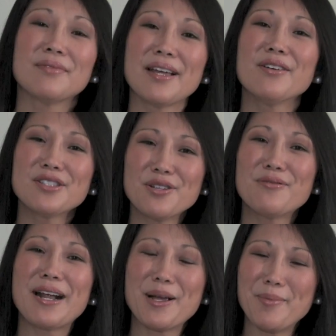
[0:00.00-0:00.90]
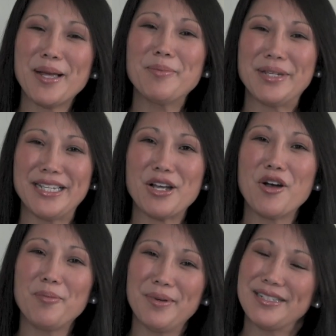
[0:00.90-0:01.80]
I also recommend being
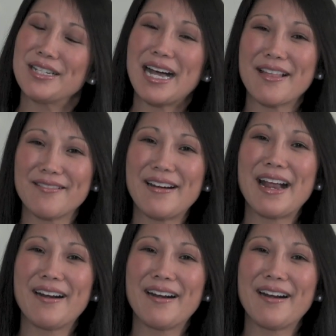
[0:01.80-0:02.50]
open to other